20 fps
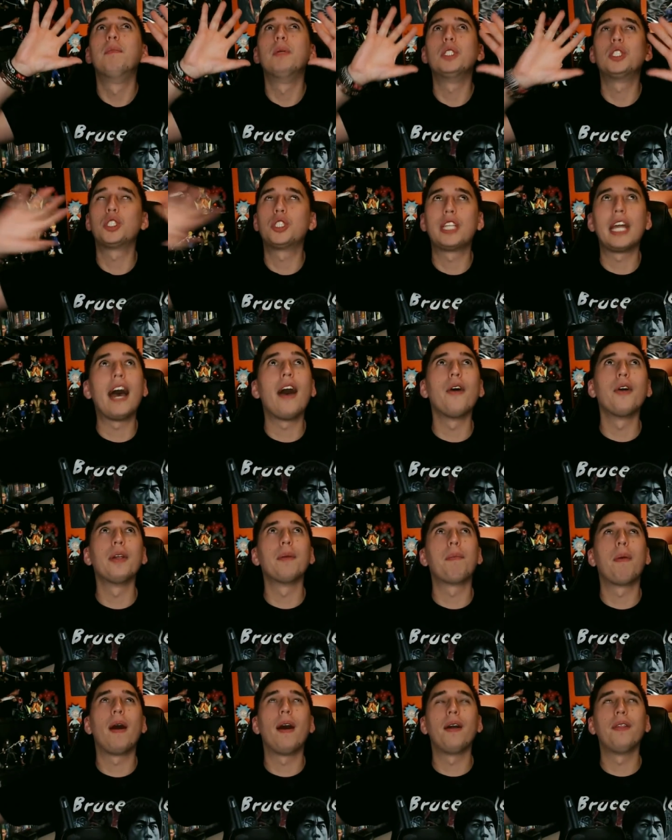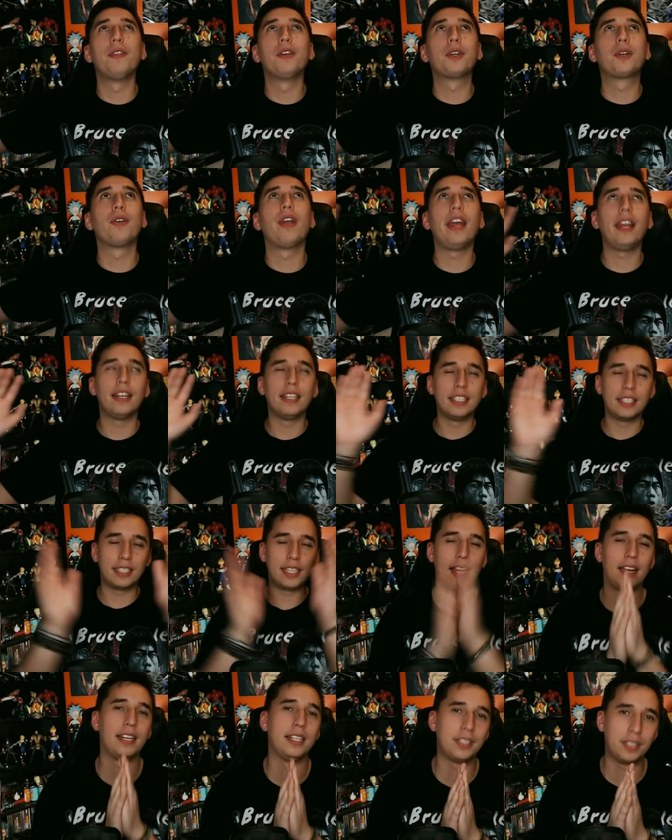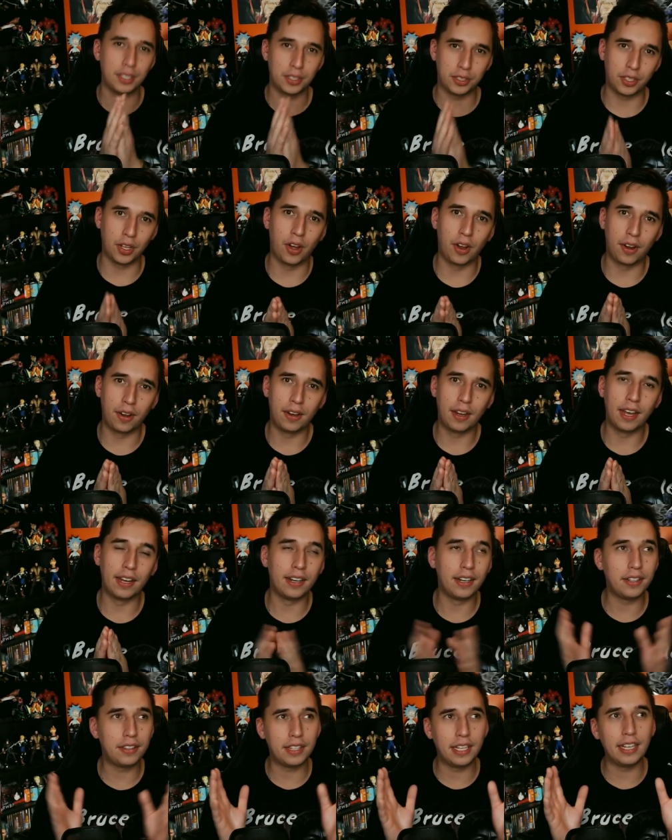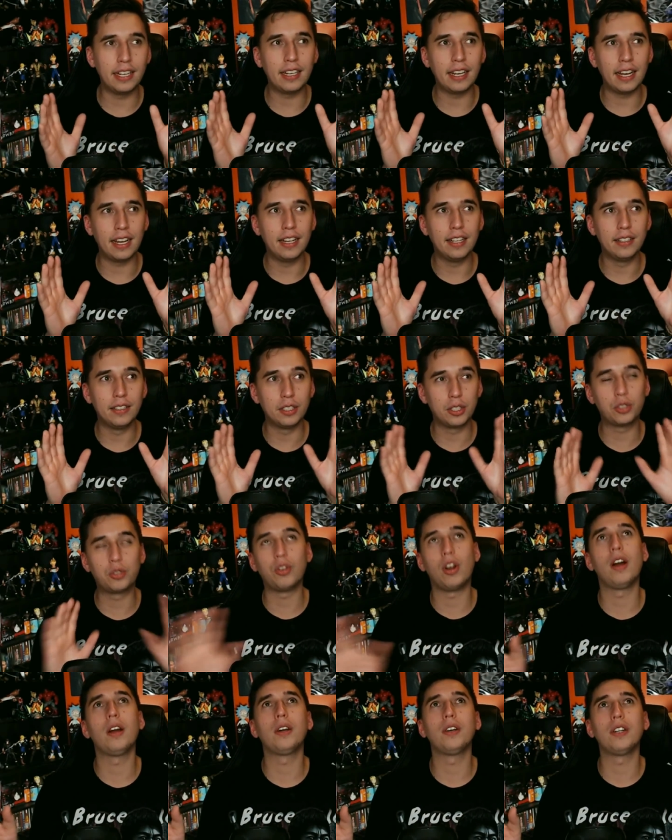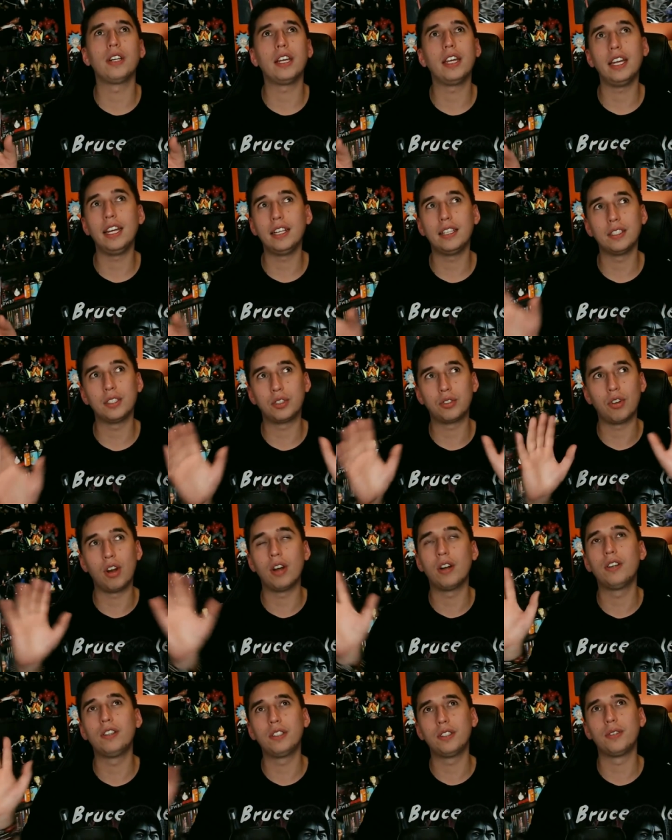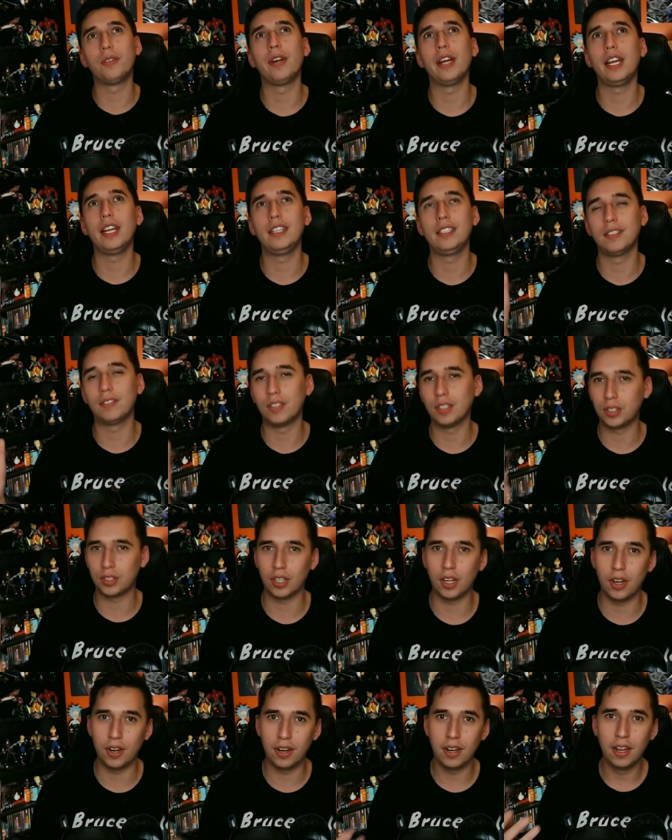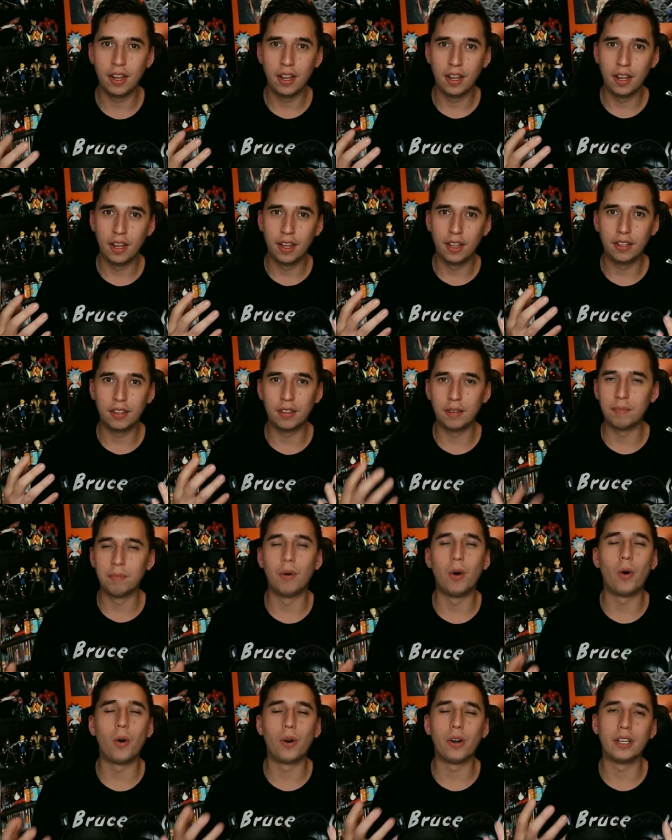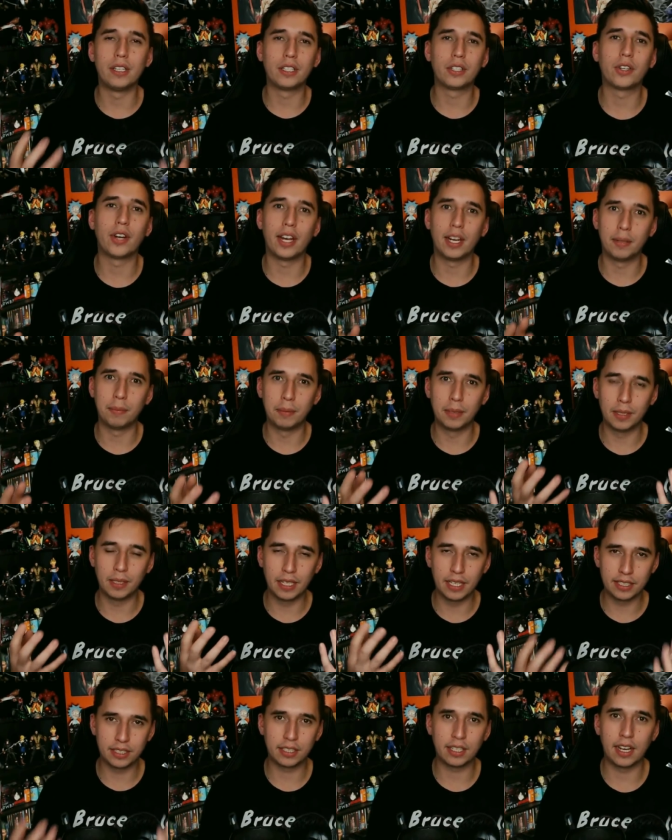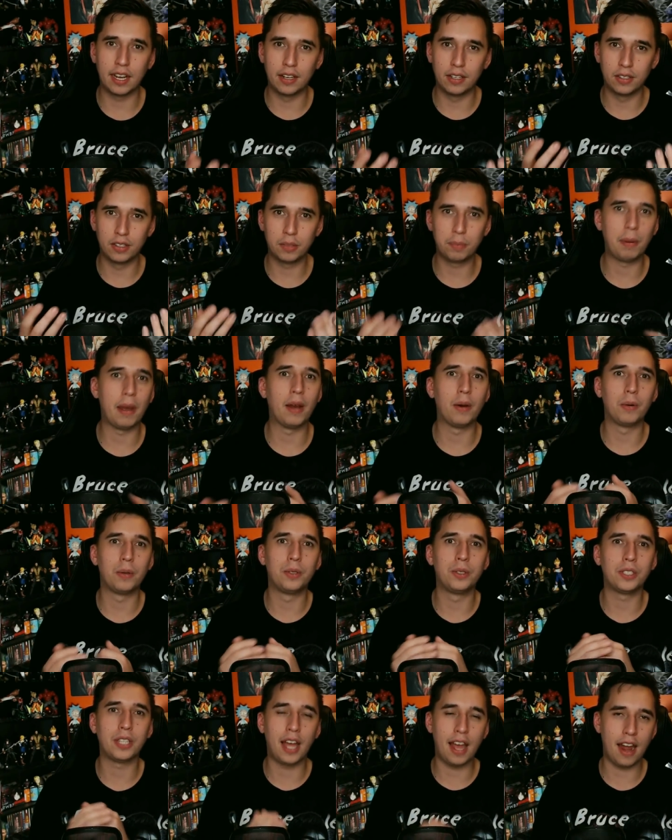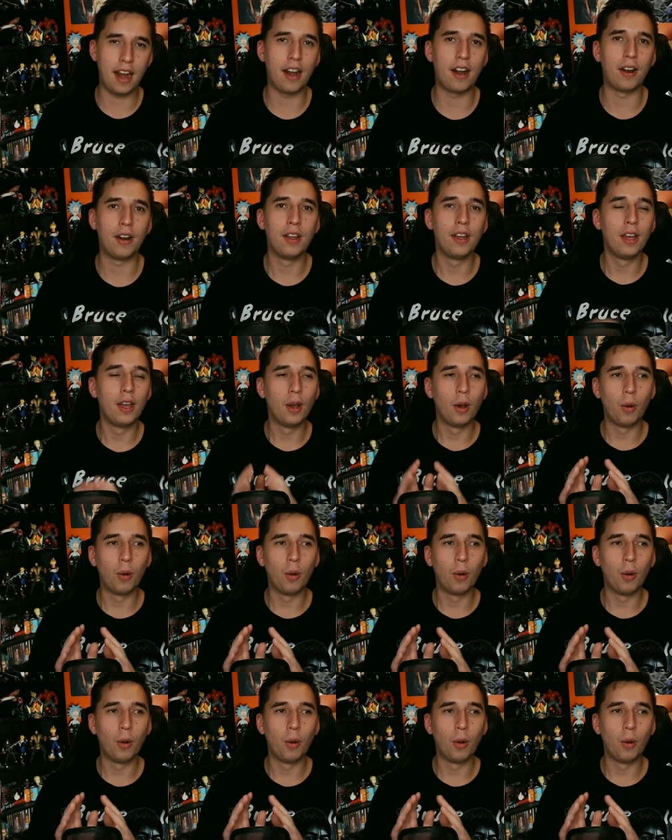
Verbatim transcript: bestowed upon the greatness that is the sun. And I think the stronger the heat, the stronger the rays of the sun, the more incredible Escanor's powers are.